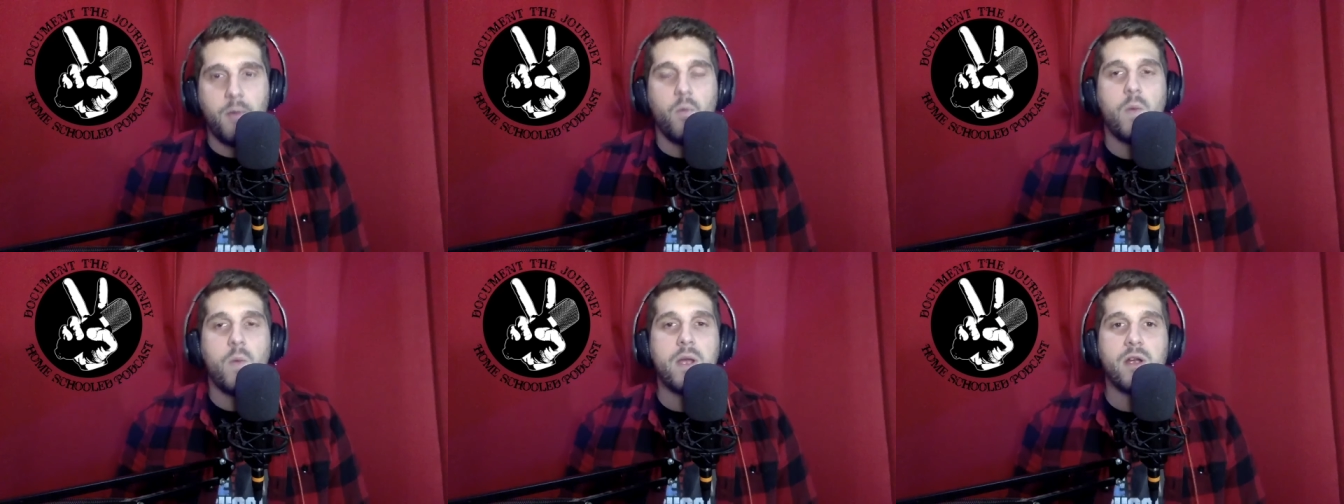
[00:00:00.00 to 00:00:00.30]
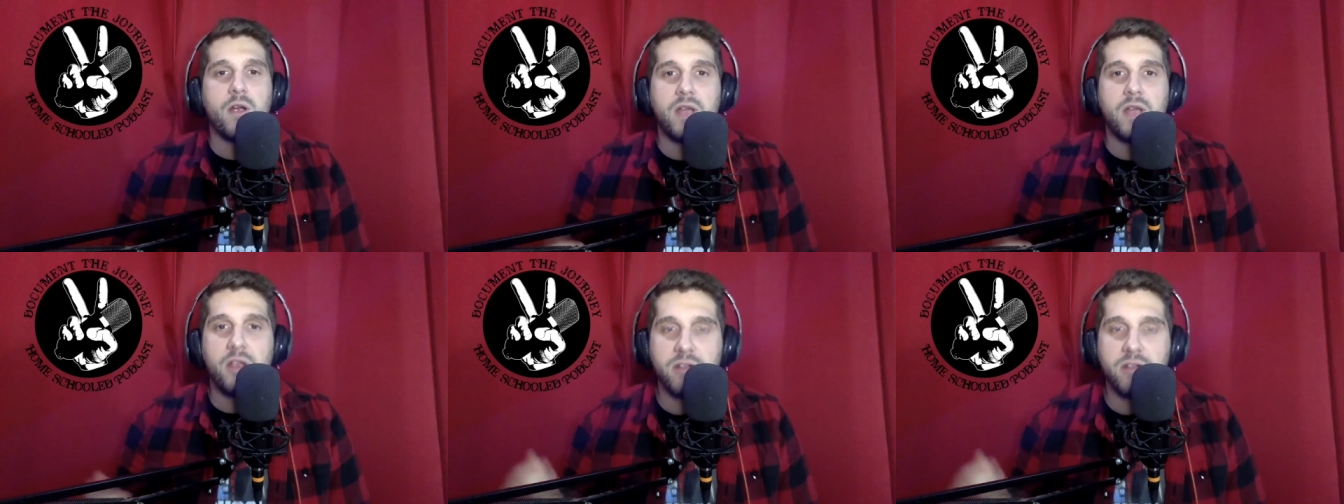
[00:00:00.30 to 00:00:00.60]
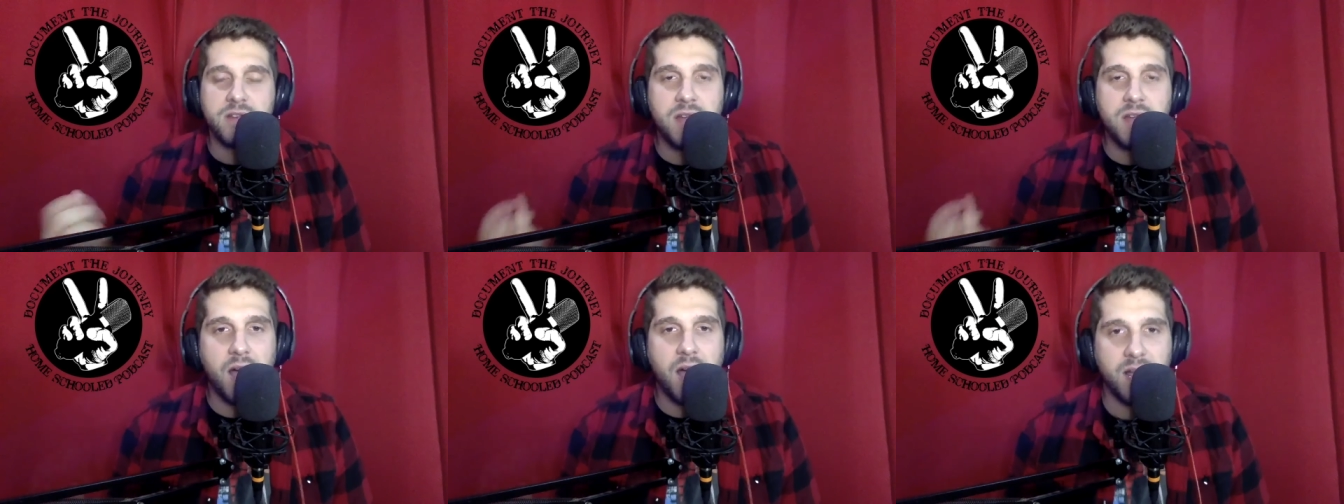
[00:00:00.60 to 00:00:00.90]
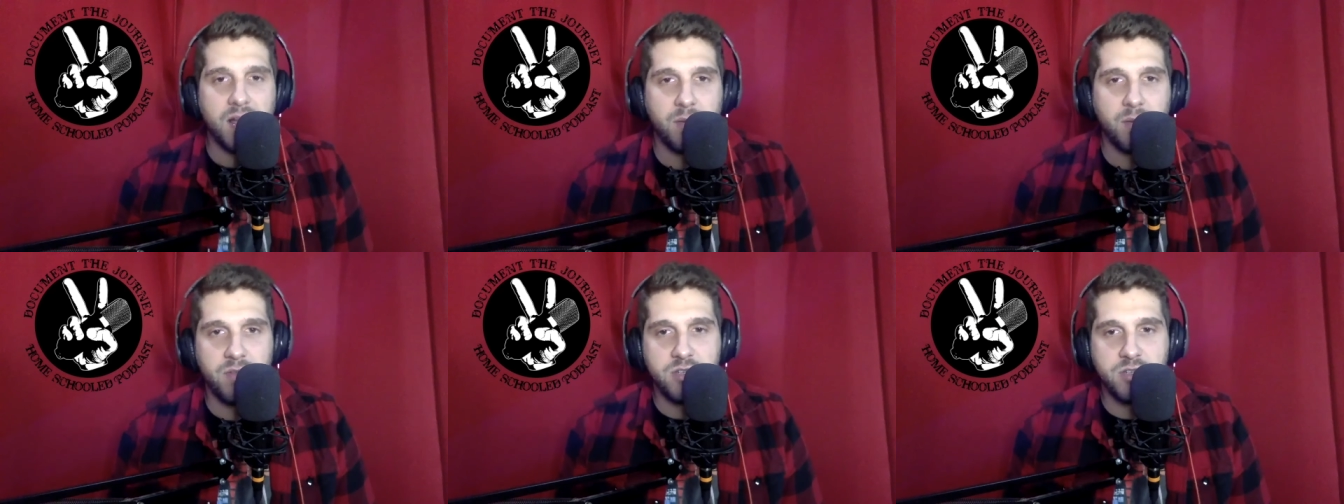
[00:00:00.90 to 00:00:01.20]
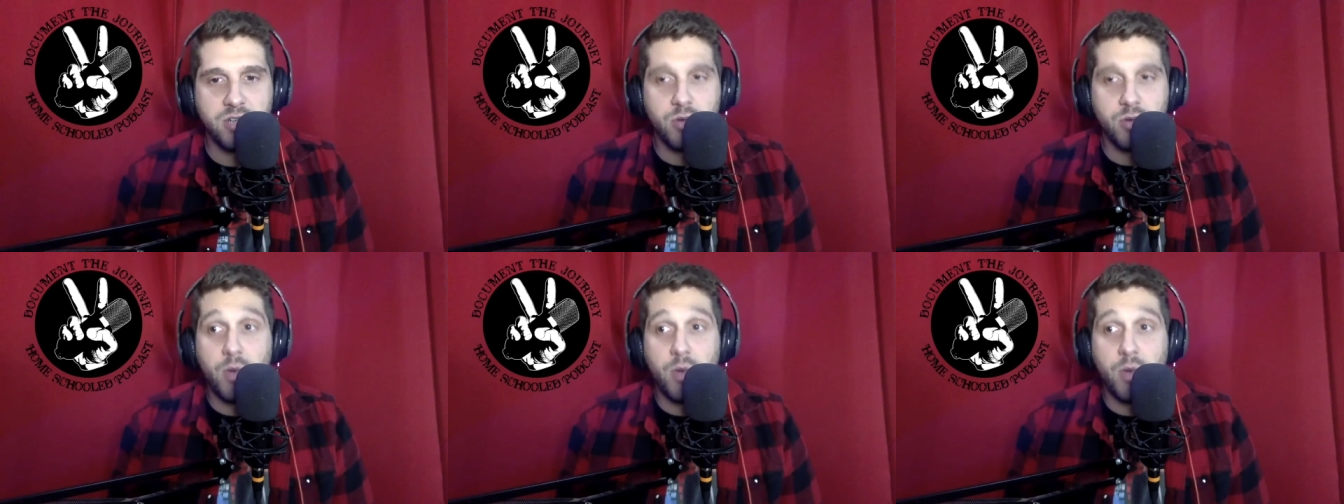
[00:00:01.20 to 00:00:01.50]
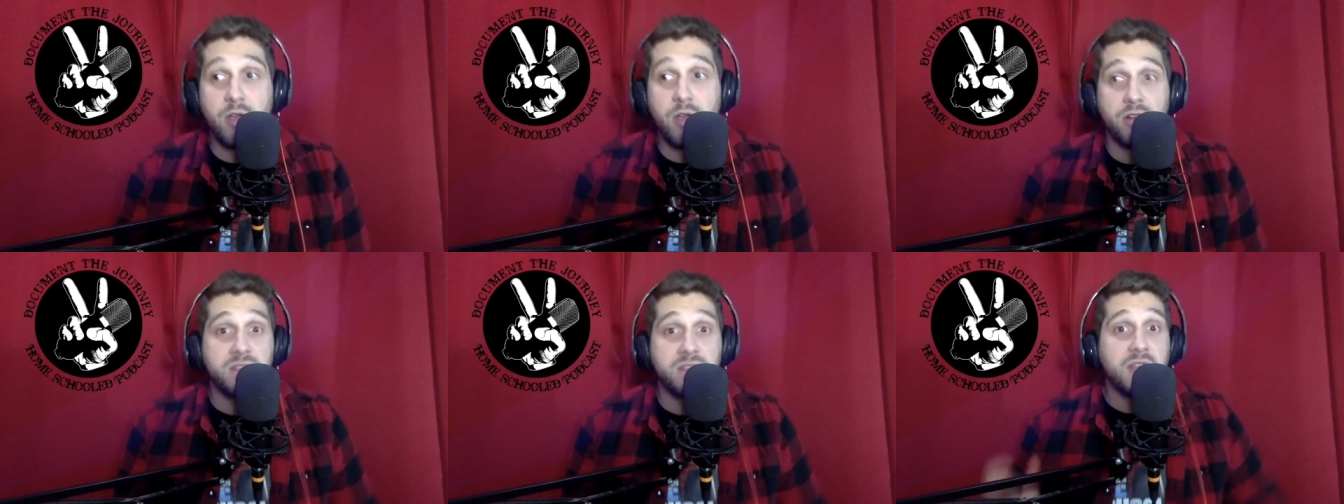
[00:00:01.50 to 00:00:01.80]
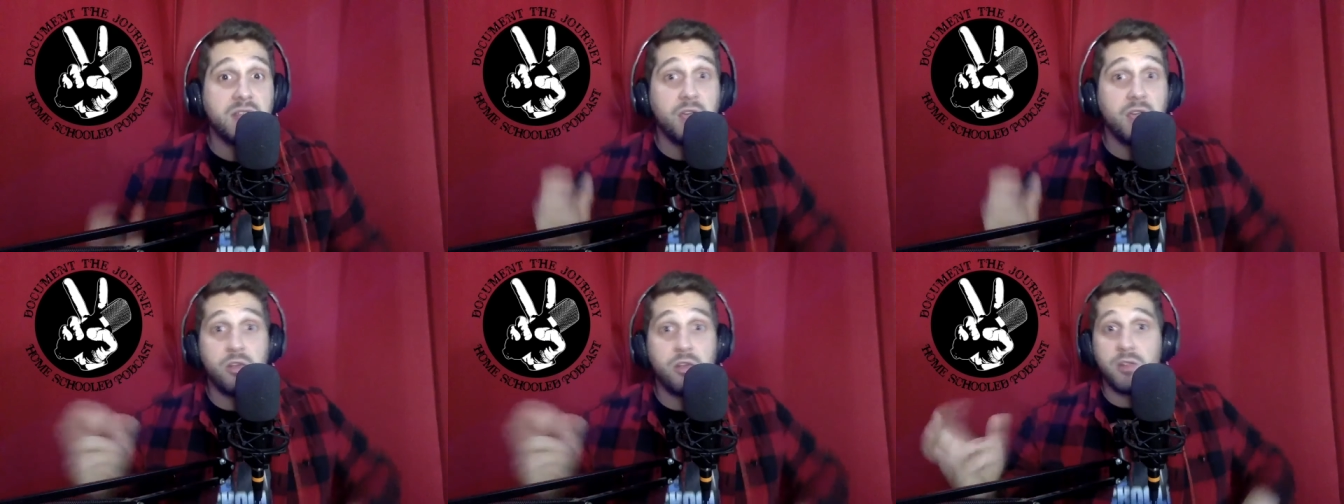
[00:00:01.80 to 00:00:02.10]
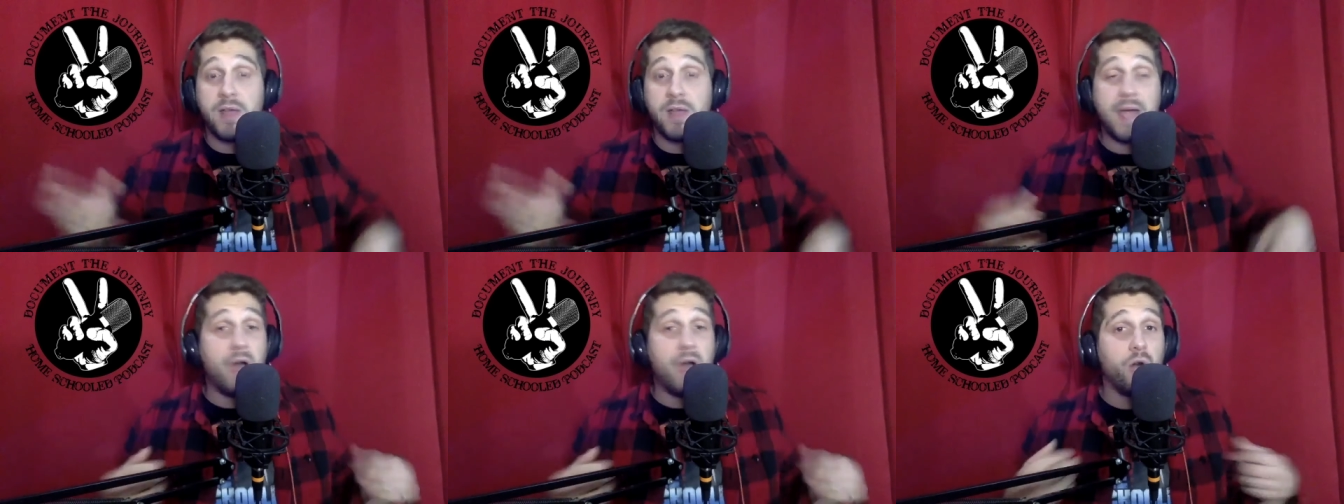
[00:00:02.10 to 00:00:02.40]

We are here to document the journey. We're not here to tell you like